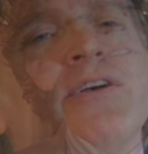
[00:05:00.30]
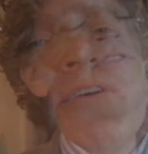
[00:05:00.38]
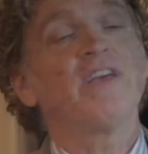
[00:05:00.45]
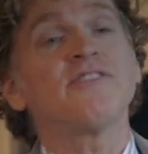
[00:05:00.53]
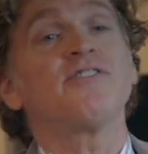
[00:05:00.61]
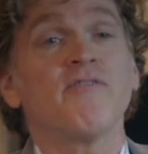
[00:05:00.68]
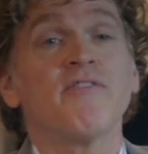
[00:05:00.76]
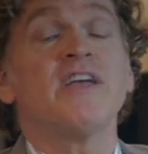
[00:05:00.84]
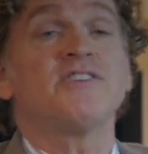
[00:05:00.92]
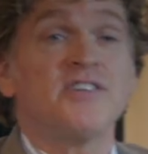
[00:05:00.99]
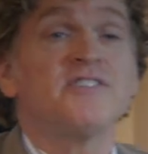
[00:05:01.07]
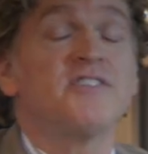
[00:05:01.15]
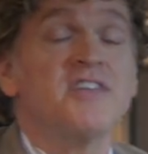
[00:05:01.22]
This
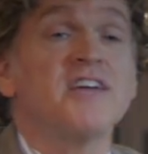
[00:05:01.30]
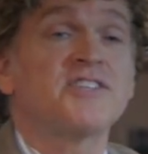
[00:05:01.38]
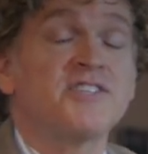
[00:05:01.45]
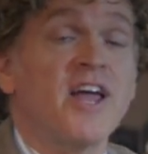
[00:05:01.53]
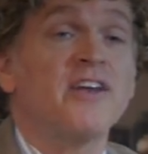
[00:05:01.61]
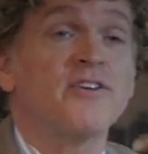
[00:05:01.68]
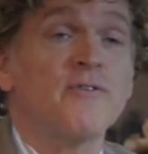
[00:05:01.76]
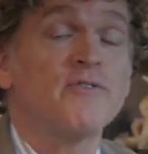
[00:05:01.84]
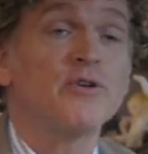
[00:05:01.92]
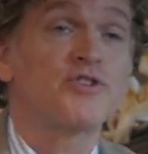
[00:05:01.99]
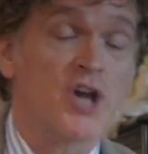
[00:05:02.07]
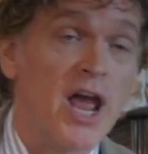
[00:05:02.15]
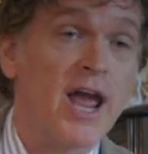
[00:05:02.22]
this is the extent of
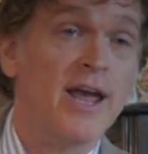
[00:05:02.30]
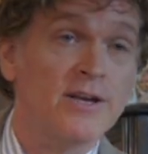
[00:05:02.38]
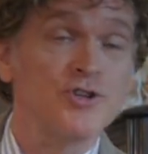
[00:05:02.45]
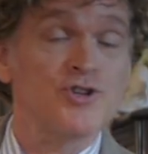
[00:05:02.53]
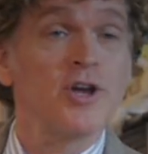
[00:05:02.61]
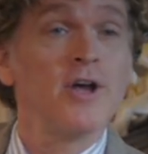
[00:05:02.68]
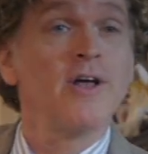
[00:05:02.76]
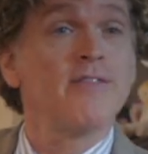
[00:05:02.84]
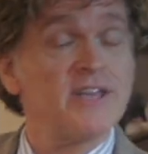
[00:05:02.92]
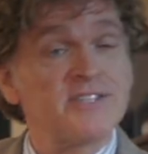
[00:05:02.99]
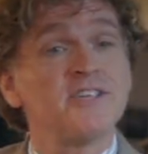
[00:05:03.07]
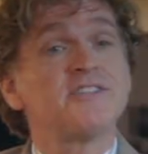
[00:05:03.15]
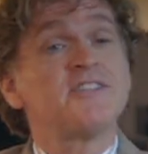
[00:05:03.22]
your change.
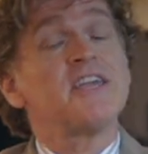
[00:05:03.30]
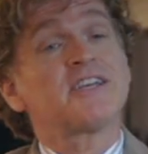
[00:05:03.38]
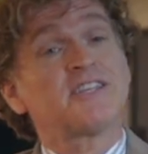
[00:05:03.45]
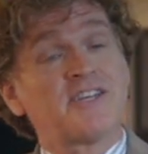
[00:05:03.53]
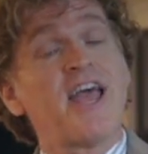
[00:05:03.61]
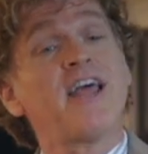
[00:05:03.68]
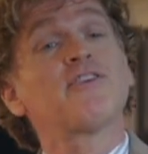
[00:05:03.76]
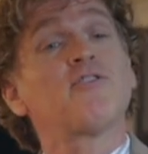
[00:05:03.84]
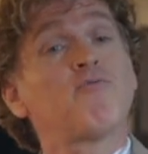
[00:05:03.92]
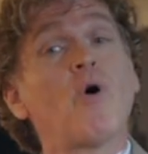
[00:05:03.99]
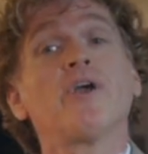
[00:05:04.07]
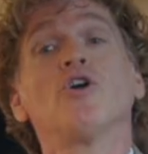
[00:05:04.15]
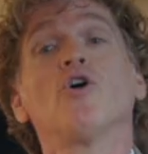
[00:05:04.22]
This is the extent of
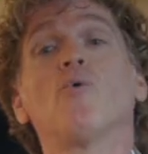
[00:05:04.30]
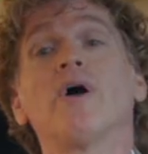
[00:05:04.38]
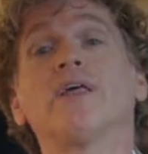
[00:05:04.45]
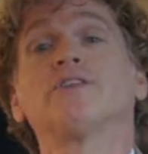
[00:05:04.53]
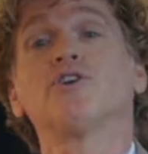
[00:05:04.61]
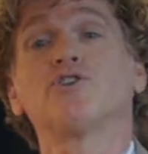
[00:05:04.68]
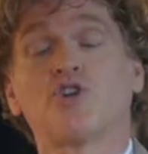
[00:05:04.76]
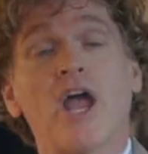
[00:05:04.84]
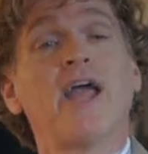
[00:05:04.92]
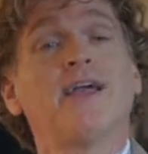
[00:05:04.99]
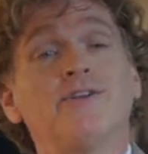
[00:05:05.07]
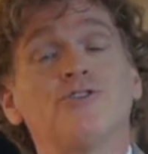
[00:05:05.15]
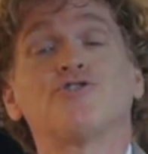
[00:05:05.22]
what you're willing to
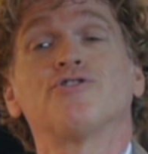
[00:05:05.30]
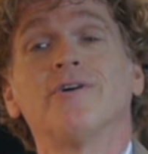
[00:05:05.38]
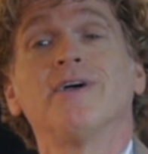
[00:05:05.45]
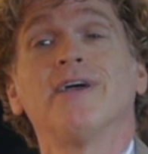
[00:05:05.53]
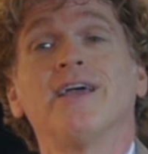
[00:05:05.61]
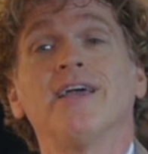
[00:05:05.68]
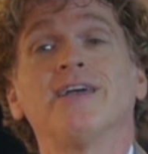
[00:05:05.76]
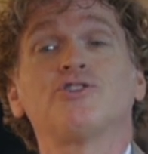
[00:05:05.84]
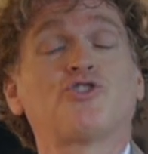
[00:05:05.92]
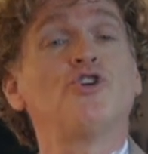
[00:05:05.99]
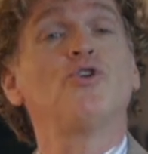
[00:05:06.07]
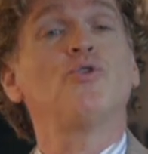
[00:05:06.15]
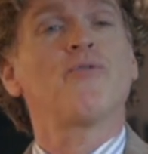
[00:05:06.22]
change, is
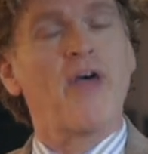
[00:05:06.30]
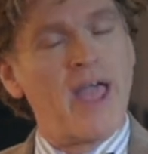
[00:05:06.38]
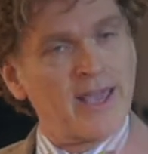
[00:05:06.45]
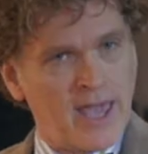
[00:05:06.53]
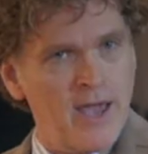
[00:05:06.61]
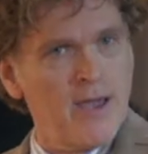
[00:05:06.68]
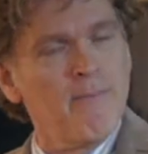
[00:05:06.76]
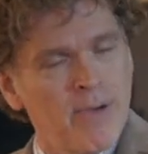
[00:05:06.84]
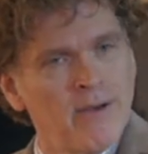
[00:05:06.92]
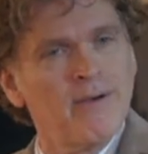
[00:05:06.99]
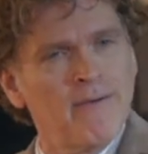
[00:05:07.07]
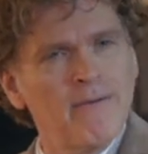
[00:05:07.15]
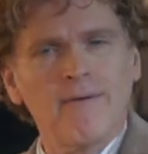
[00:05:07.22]
to thank him
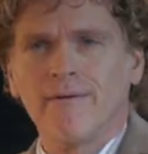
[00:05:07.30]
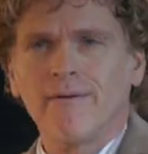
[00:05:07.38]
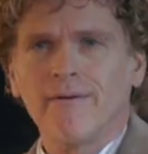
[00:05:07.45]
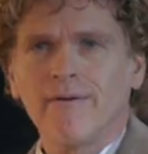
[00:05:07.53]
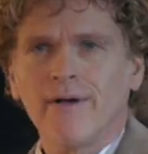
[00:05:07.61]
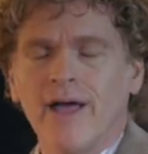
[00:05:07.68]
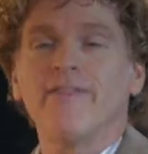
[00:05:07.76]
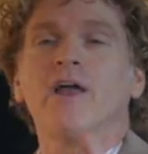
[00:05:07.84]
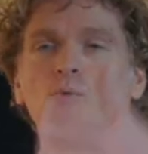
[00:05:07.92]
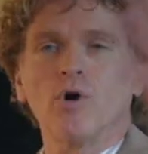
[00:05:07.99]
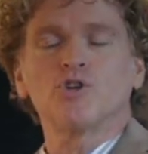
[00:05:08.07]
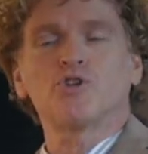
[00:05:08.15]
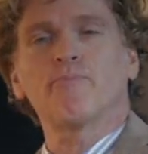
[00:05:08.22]
and then
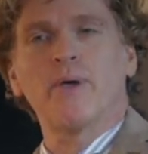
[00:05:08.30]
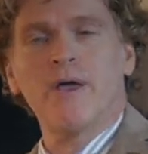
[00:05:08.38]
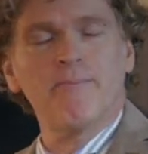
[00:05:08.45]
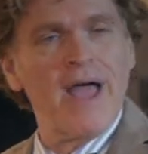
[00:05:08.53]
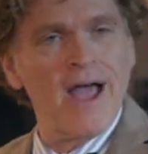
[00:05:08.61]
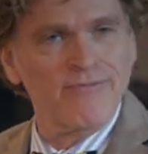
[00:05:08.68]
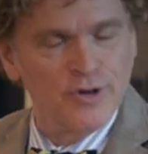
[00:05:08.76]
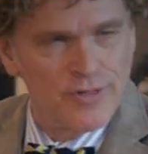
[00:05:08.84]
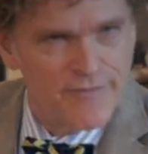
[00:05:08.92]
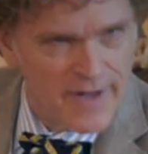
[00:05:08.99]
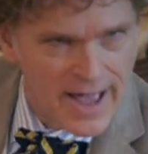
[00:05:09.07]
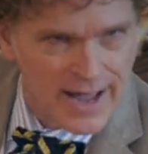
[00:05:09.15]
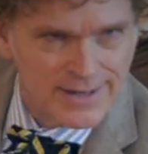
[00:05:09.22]
worship him after the
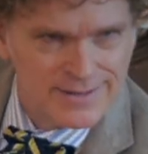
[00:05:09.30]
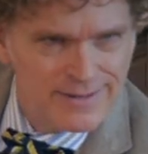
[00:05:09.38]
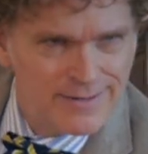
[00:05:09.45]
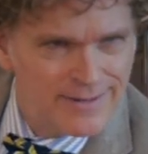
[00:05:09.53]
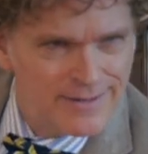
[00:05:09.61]
fact.